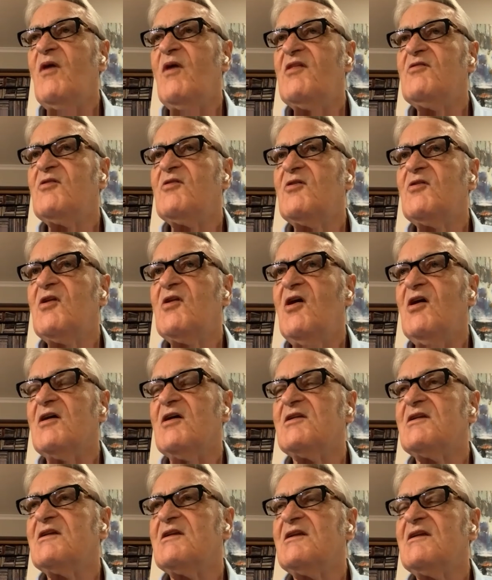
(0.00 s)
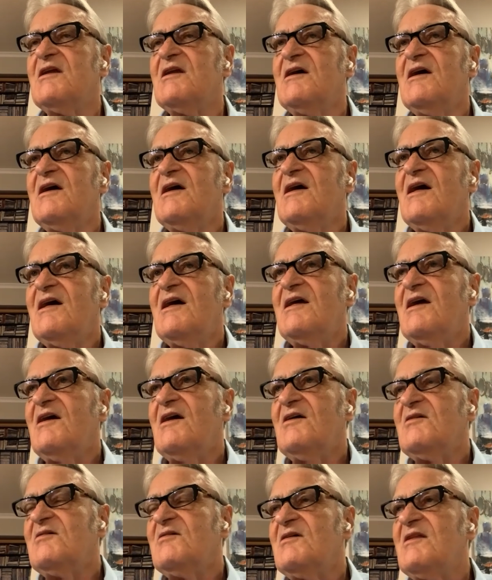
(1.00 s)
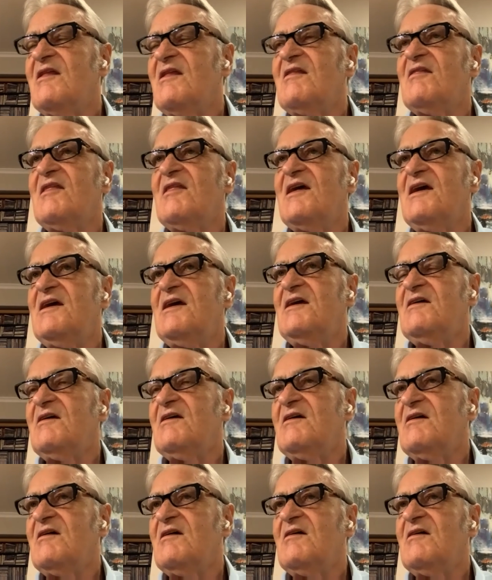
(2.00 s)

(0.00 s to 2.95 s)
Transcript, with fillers: whether or not you know the